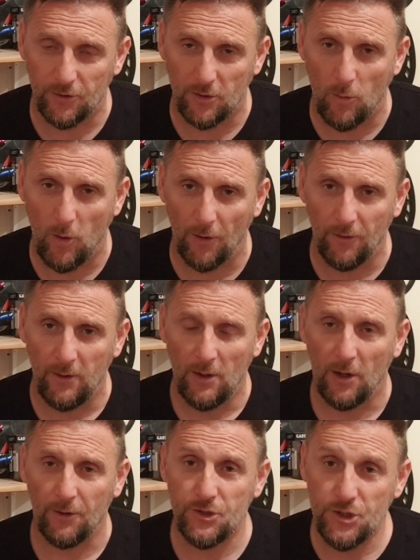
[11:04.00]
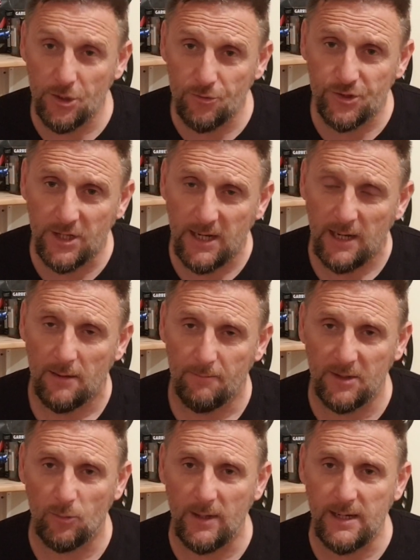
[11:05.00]
to go on a Tuesday
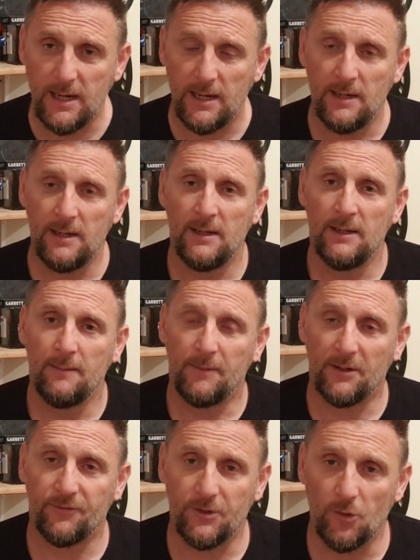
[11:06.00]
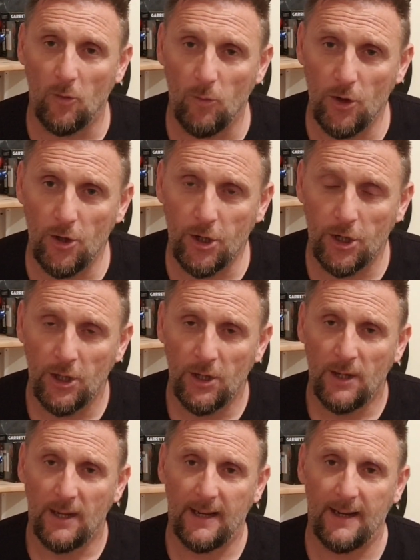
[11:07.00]
midweek because they don't work,
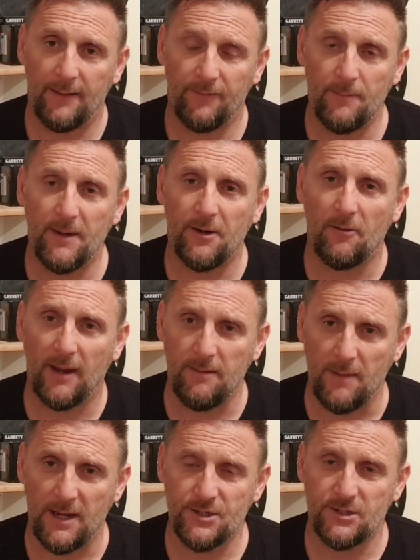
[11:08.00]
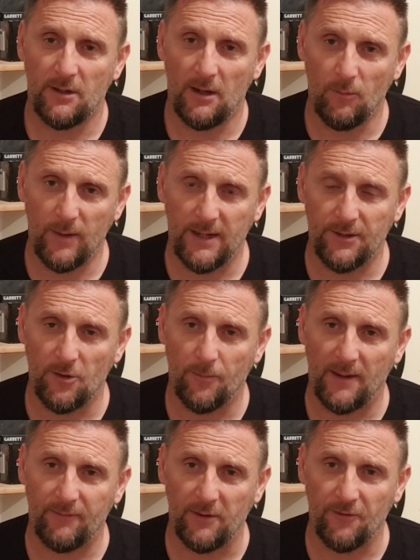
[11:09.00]
and they made a right mess, and we ended up
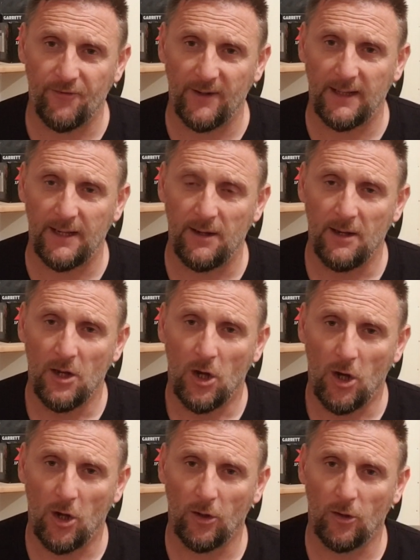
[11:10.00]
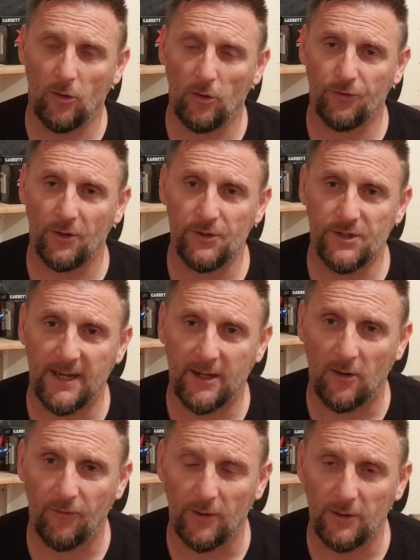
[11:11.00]
having to fill in all the holes and take
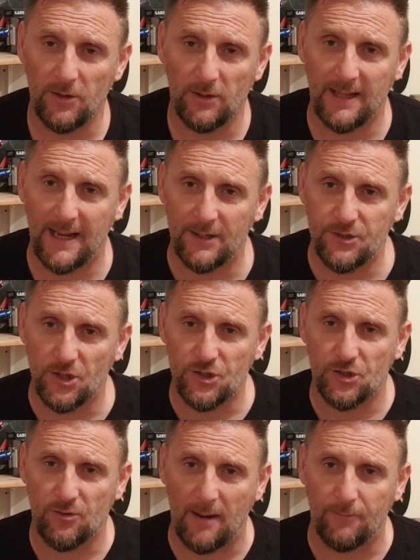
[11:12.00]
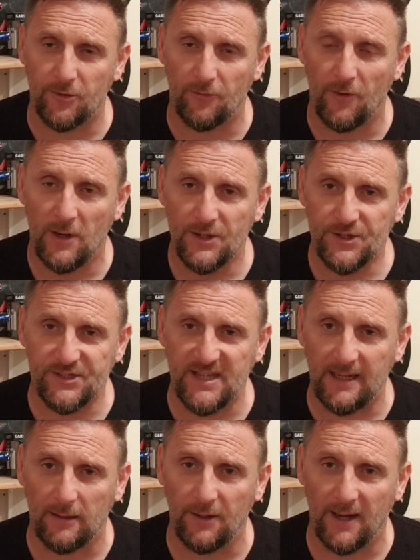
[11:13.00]
off the large scraps of
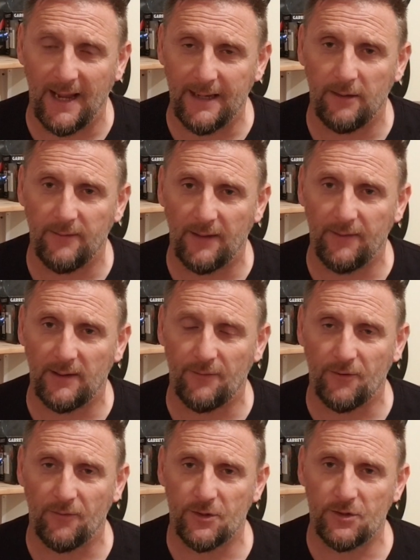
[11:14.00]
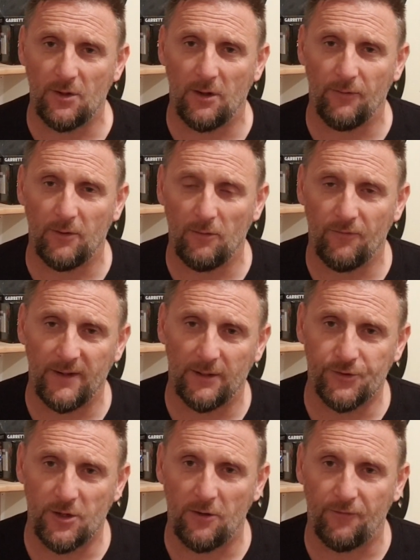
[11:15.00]
steel and iron that they left on the field
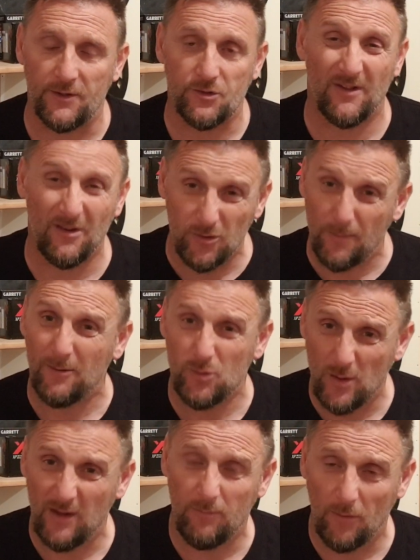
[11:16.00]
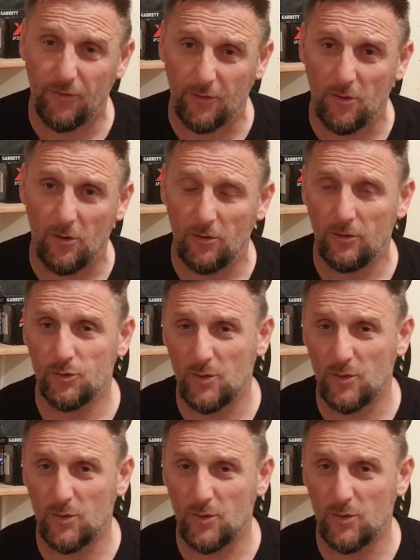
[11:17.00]
surface. So that was about 14 months ago.